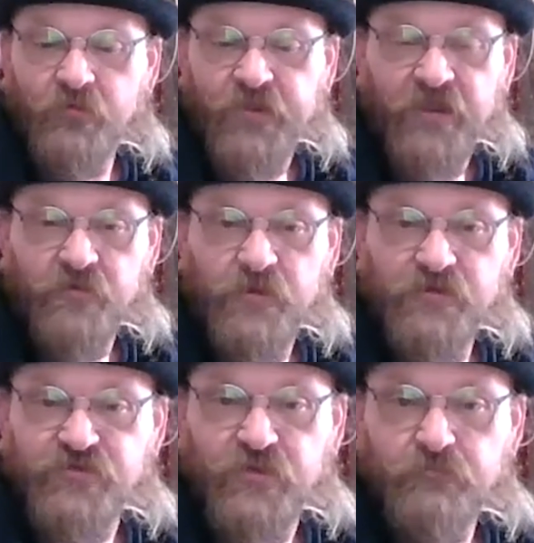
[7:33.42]

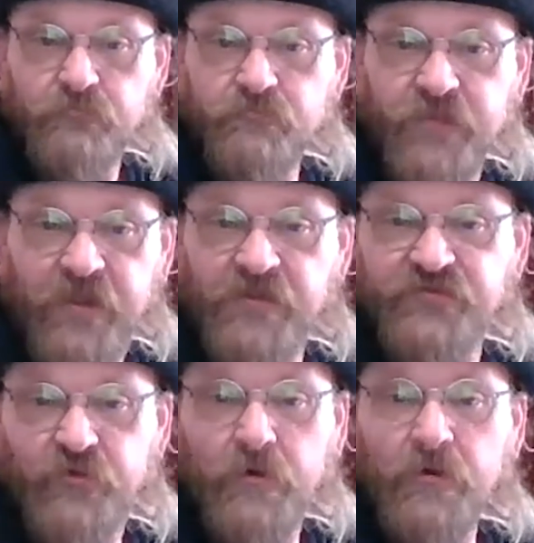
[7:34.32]
cannabis and
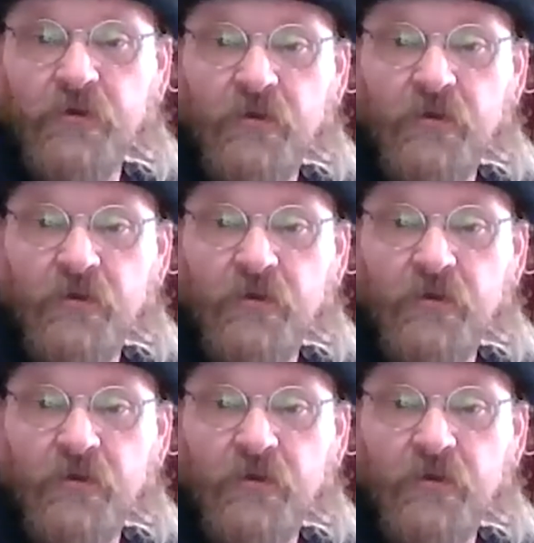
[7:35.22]
cancer